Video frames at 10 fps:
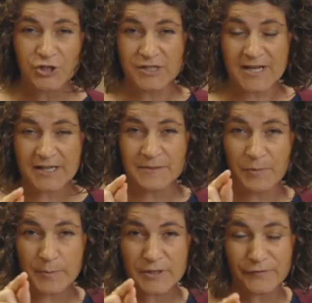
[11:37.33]
just like his
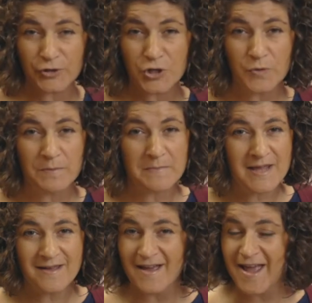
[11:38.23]
purpose for you and
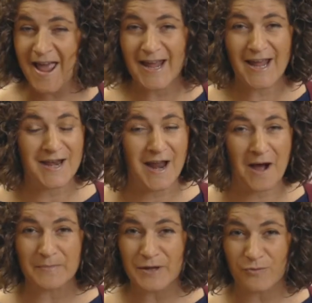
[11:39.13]
me,
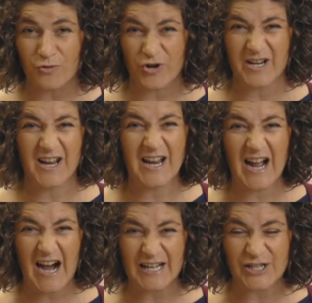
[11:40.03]
cannot be thwarted.
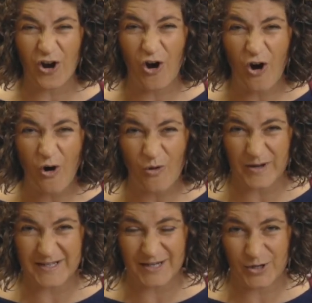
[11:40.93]
God is
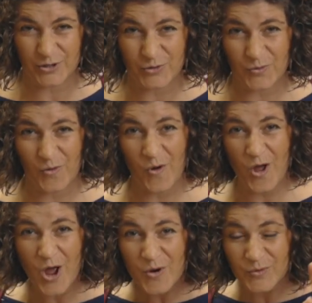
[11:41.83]
always in control.
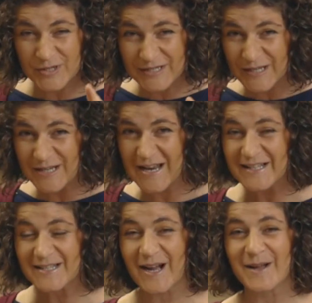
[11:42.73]
We'll see you
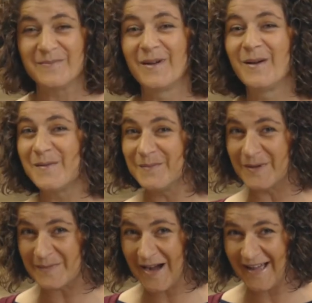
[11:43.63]
next time.
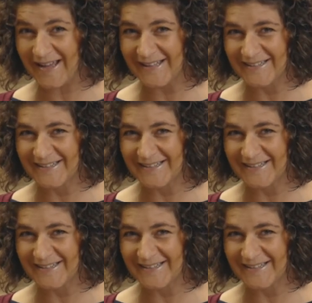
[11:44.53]
Bye-bye.